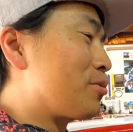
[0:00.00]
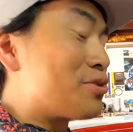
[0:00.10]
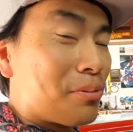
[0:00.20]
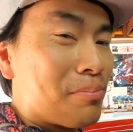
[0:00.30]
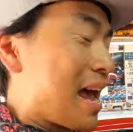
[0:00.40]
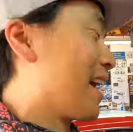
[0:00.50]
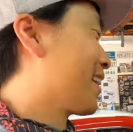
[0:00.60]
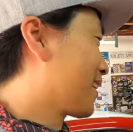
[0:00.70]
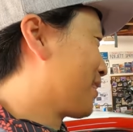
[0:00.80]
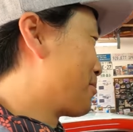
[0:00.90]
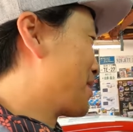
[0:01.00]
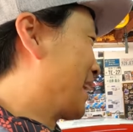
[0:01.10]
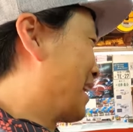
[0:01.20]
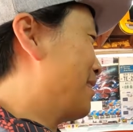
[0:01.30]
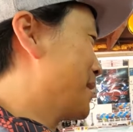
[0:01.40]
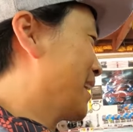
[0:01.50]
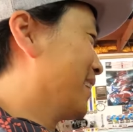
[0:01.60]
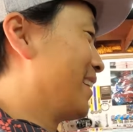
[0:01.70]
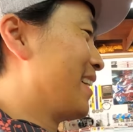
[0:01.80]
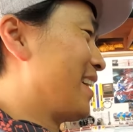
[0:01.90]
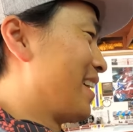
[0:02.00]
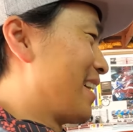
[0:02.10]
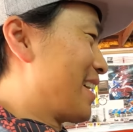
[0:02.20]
dramatic when they come in. Yeah.